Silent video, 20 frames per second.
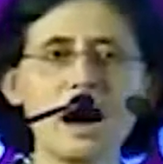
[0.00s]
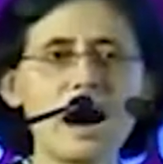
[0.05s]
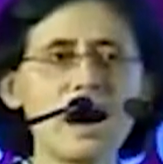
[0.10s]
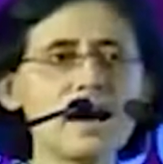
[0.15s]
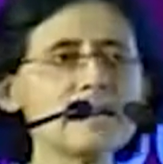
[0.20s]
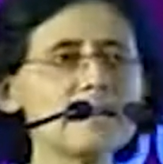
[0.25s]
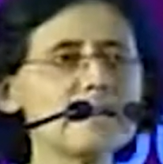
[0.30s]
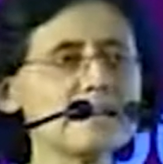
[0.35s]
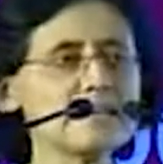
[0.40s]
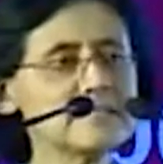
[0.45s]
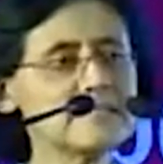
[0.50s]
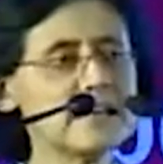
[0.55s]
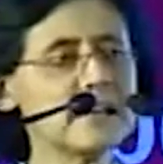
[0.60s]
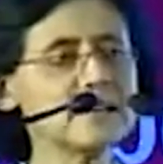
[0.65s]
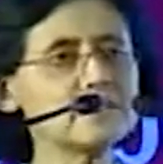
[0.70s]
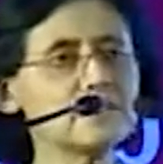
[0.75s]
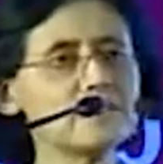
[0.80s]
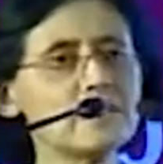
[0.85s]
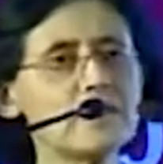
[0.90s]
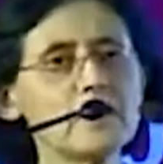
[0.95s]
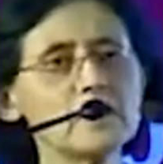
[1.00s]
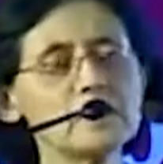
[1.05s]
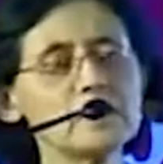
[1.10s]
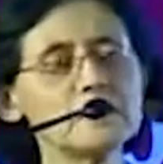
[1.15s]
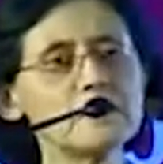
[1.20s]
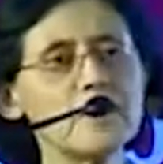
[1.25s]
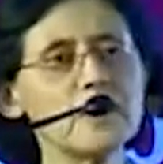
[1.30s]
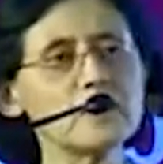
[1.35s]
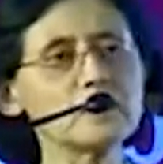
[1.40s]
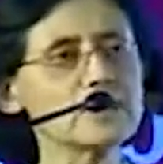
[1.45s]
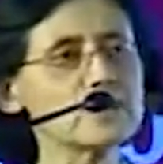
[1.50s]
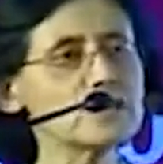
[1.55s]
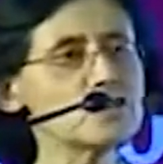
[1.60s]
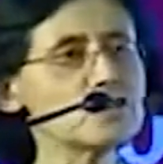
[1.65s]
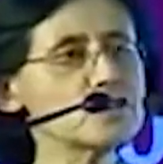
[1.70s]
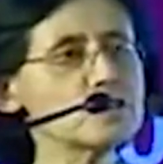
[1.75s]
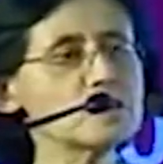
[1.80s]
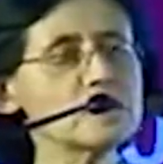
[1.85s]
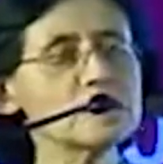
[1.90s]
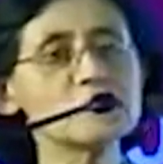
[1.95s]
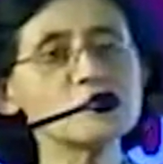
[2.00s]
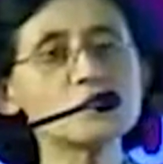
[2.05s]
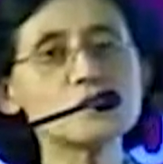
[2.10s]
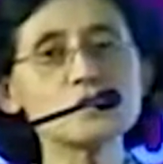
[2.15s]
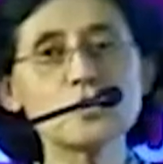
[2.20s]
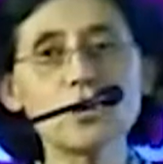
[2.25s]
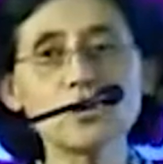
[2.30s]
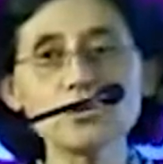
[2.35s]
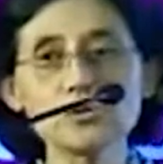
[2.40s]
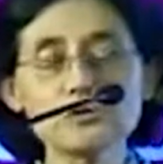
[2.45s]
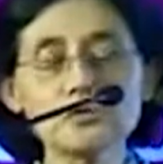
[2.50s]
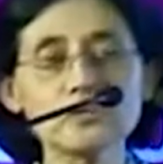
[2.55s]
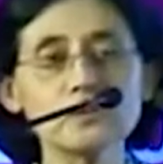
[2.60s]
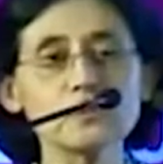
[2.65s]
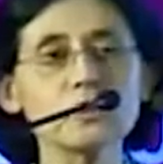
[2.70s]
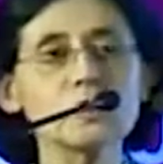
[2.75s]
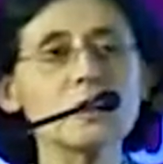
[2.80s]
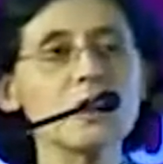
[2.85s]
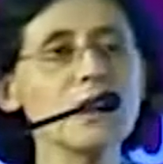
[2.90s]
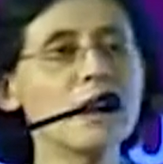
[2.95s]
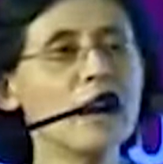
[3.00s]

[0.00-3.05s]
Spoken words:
unless that foundation is thoughtful,